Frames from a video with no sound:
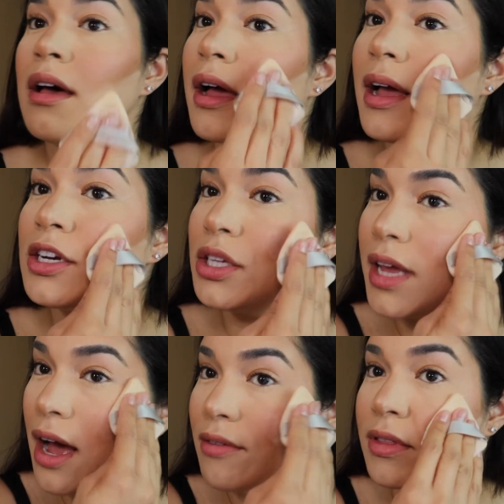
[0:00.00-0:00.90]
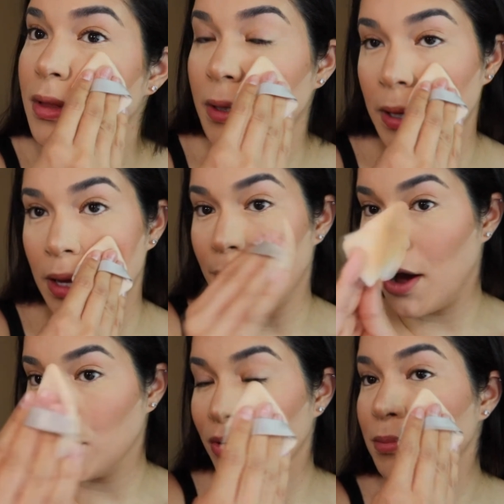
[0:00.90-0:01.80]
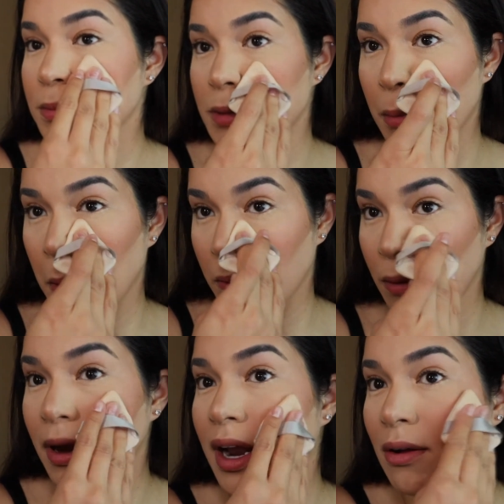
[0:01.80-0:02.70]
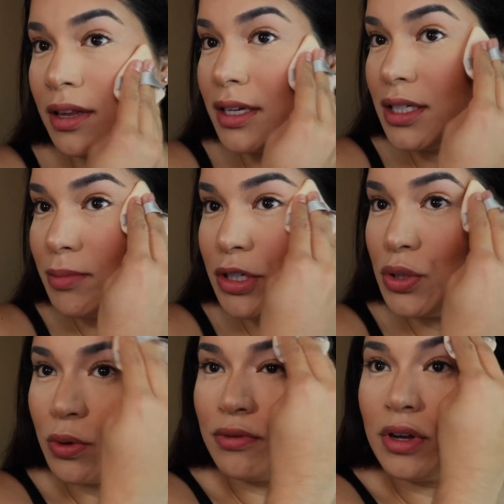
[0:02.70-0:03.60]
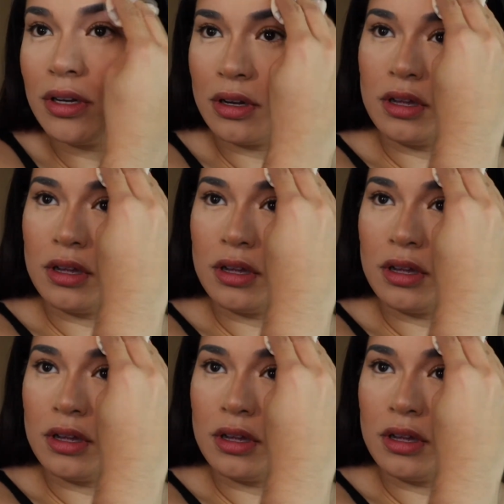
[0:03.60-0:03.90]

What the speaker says: I actually have the powder puffs I'm using right now linked in my storefront.